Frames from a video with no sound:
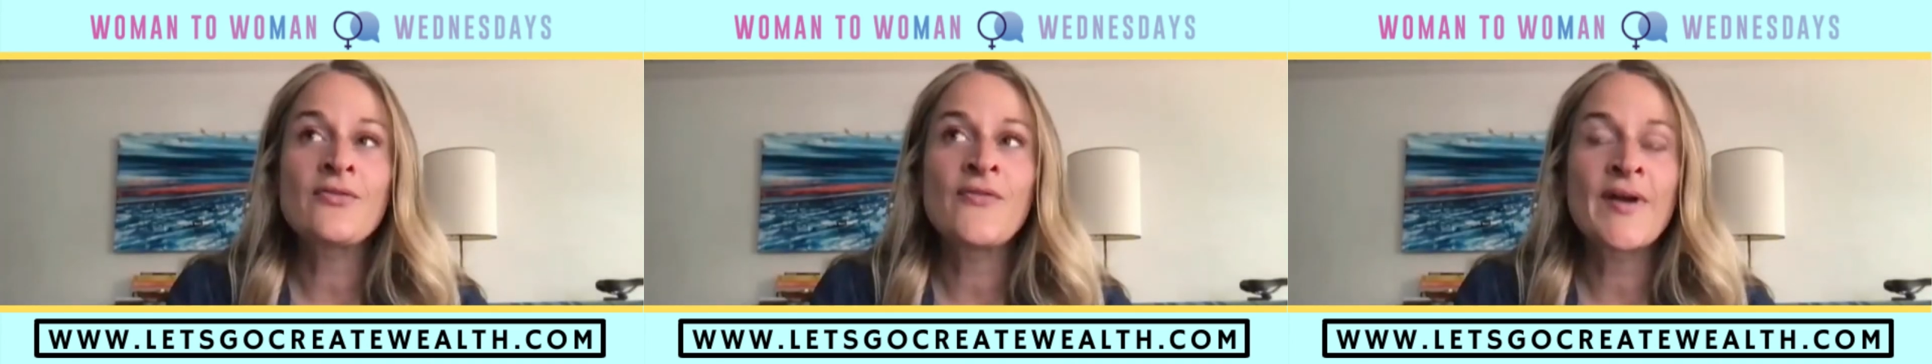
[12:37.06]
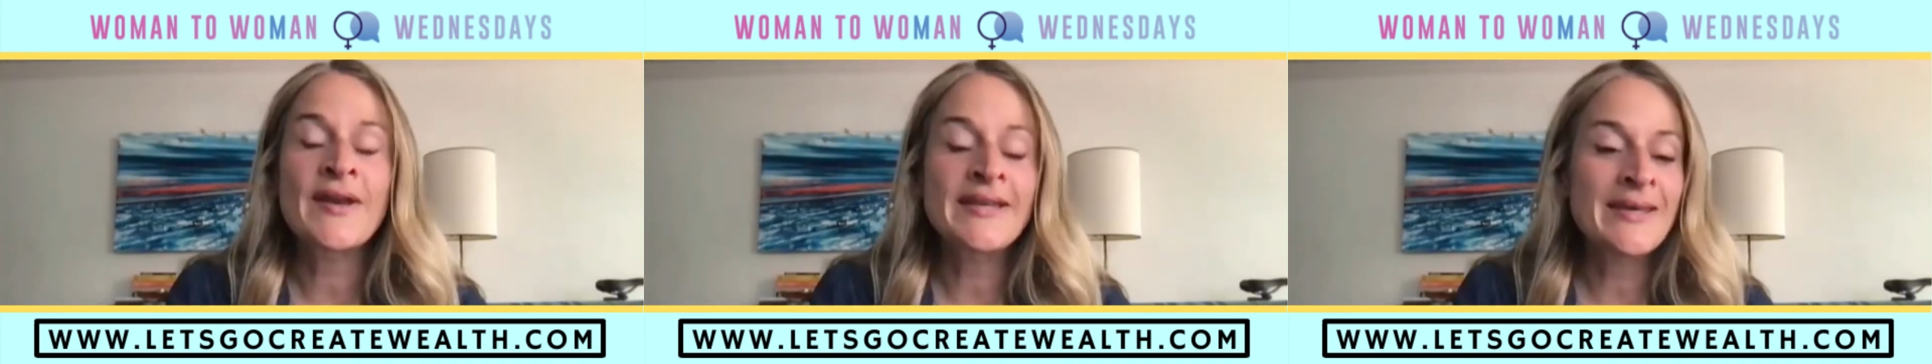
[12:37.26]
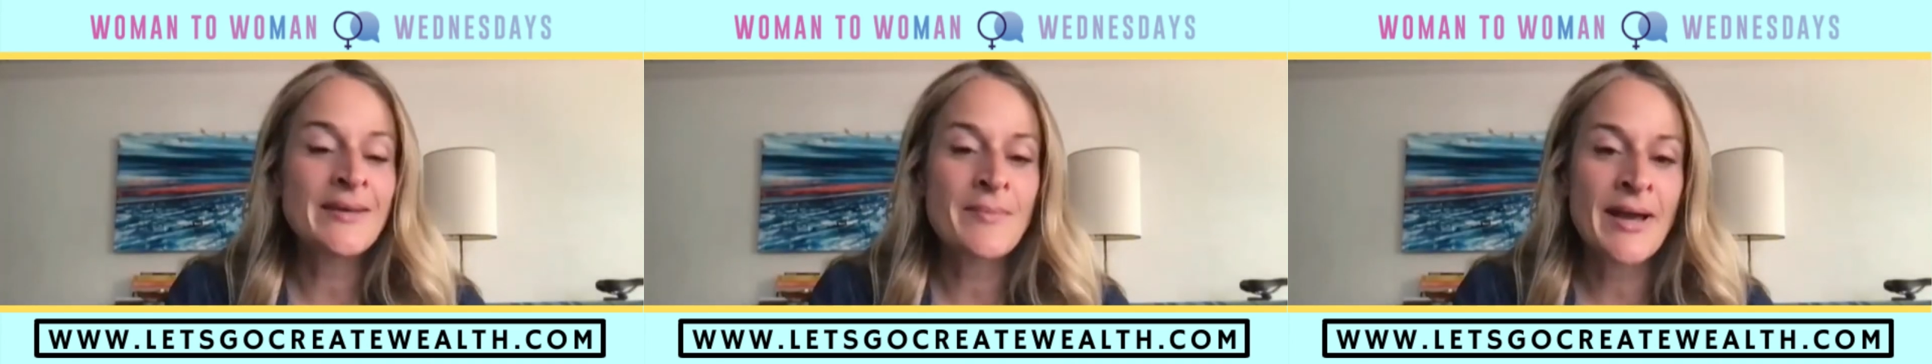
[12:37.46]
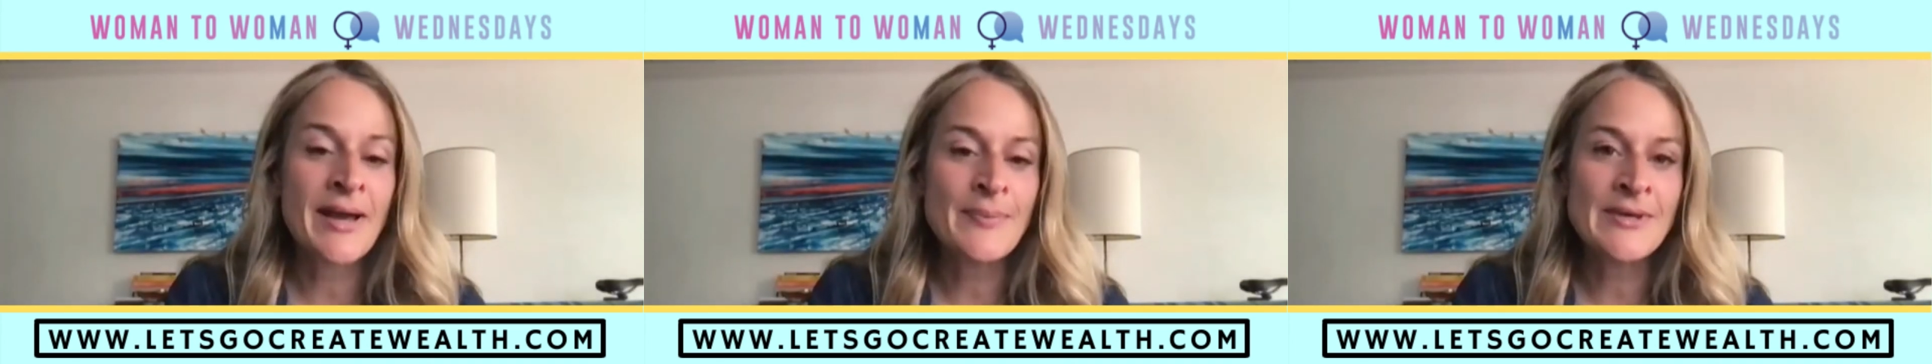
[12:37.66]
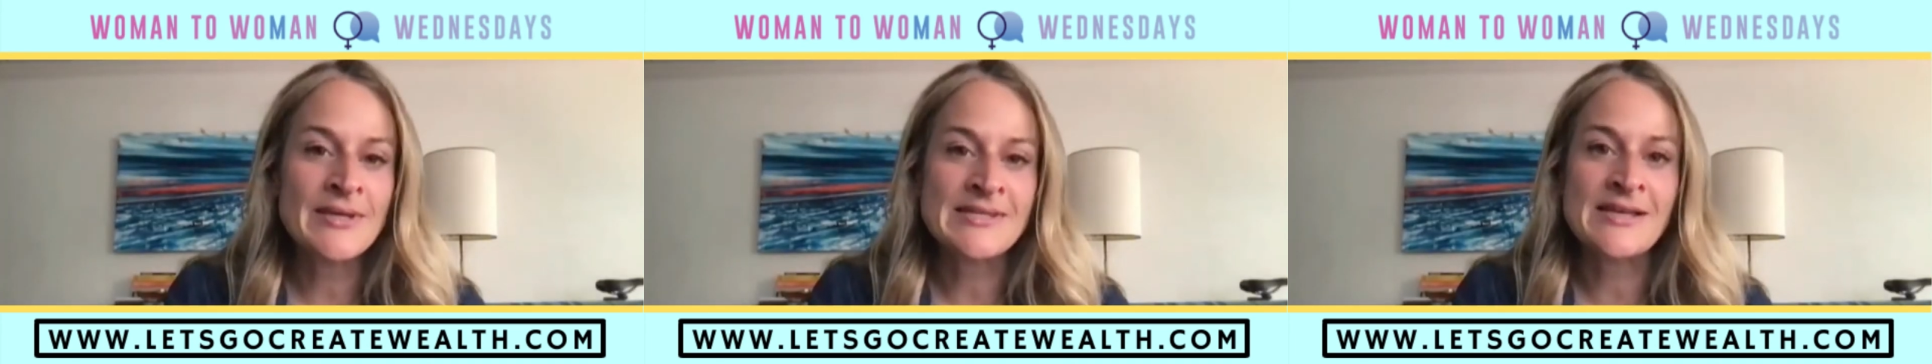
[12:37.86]
funny, it might
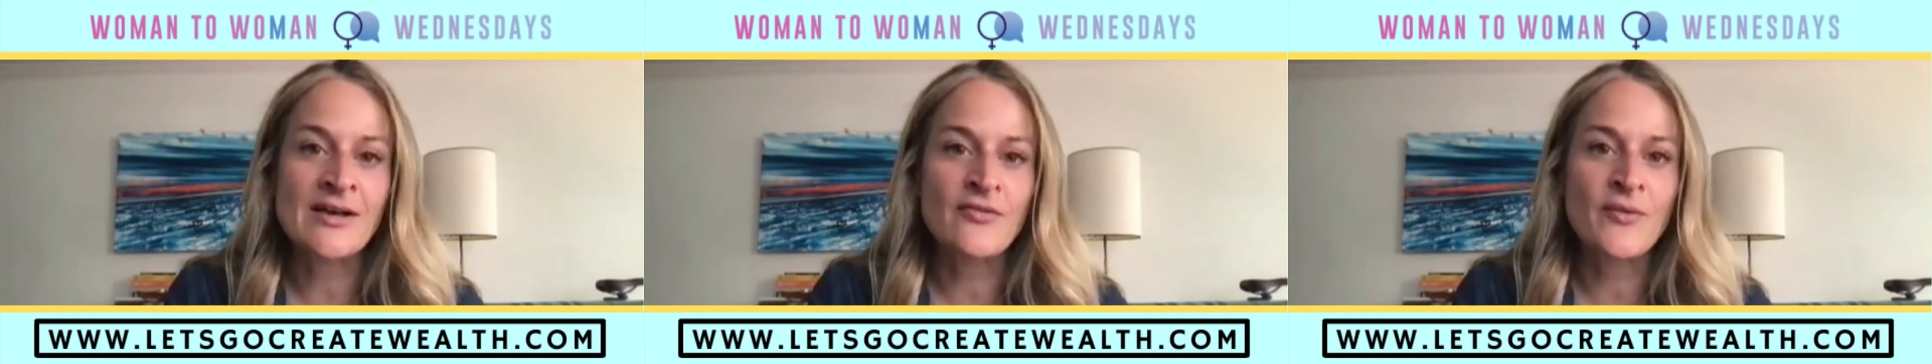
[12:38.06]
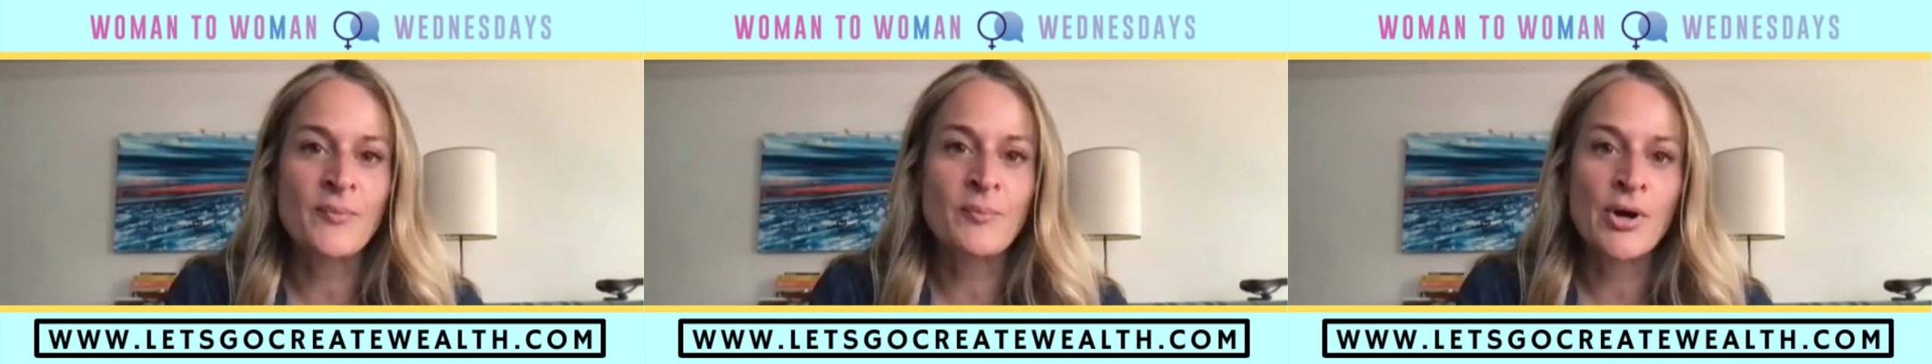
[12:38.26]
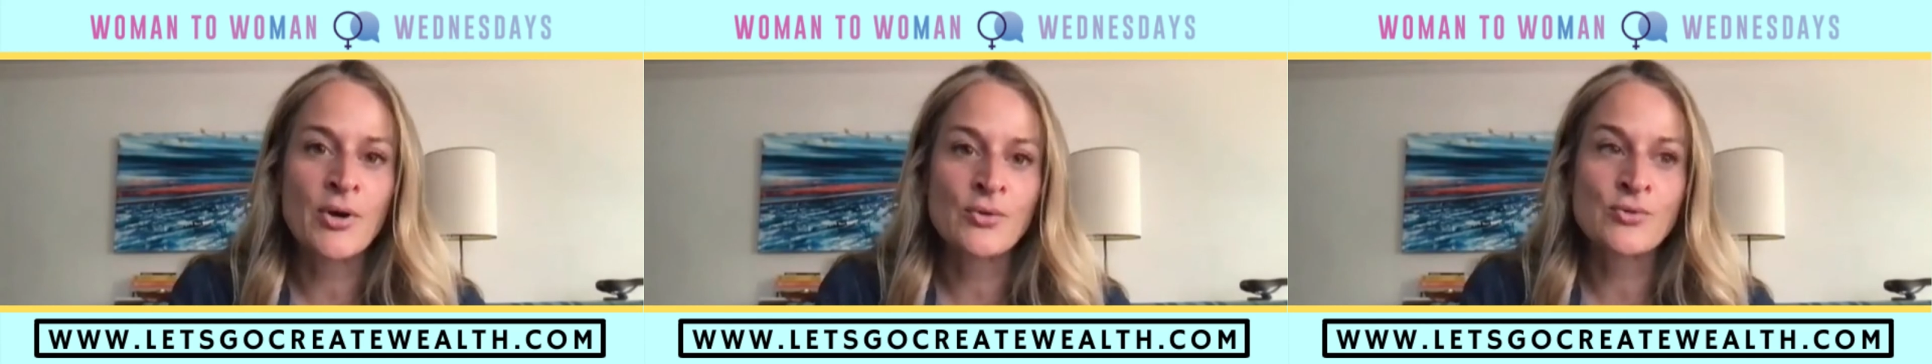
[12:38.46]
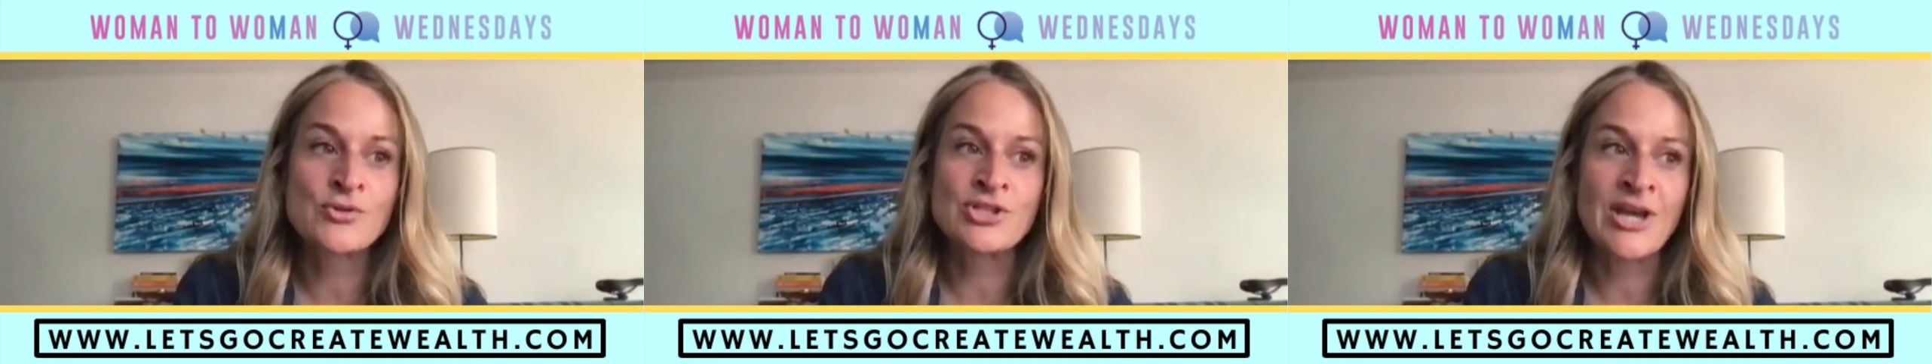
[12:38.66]
be a self-imposed